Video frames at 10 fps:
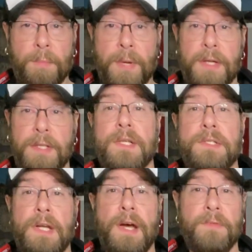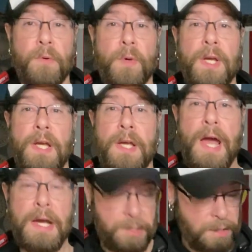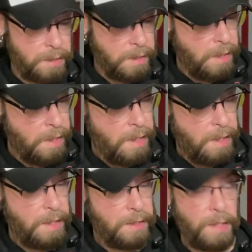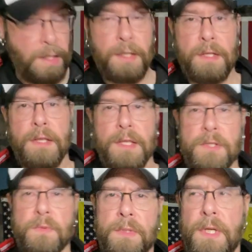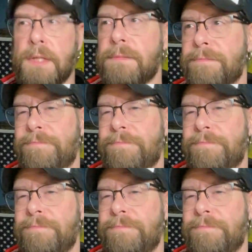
I bet it doesn't have the ringing action that this one does.